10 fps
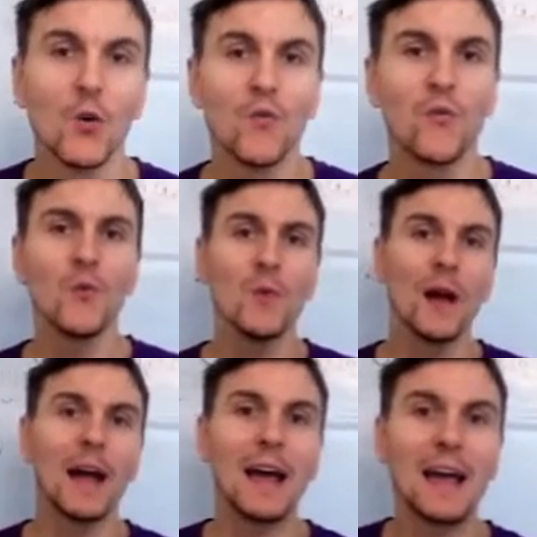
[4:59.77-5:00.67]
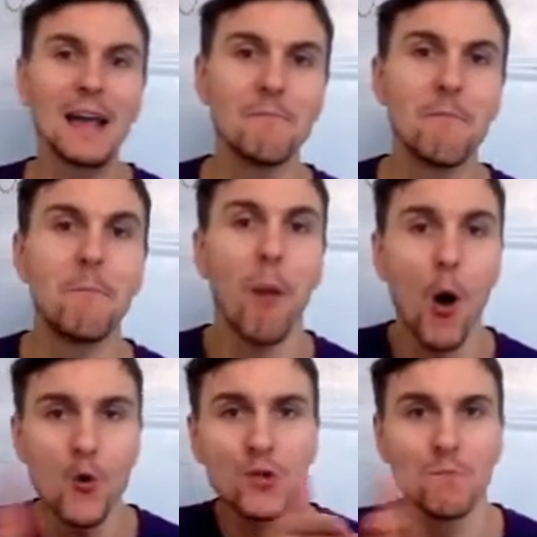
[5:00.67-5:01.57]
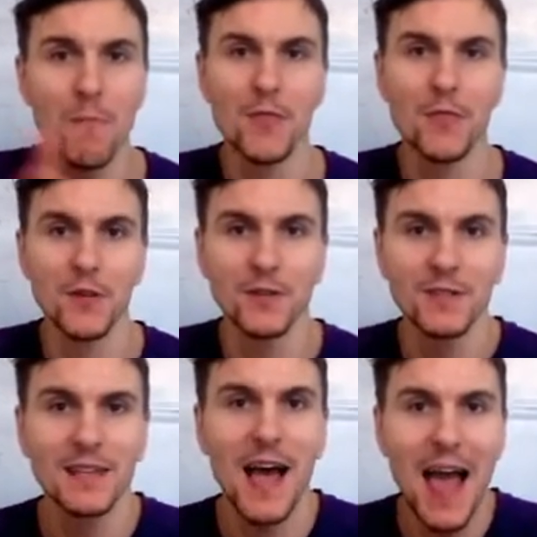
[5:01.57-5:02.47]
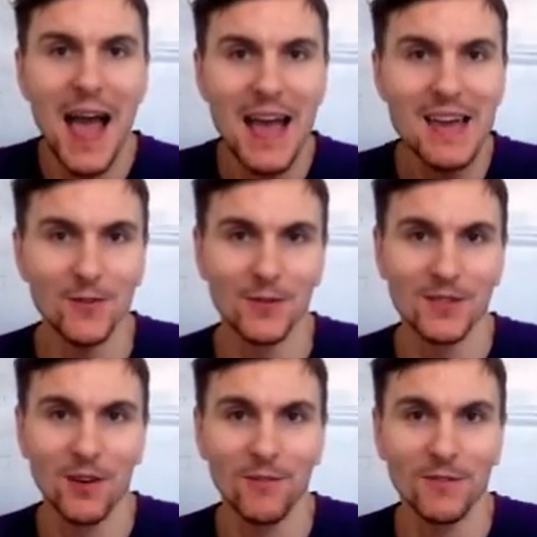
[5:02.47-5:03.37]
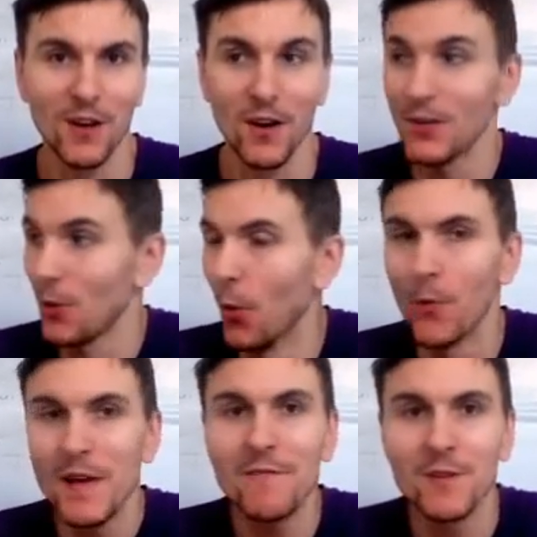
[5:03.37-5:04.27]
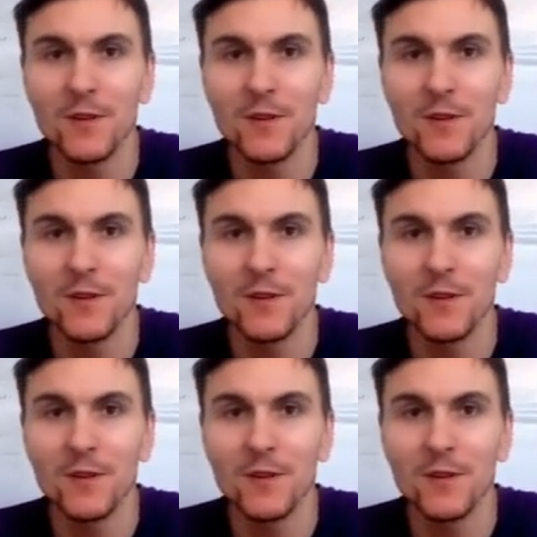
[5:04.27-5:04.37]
Vous in both methods, A or soft hard, or even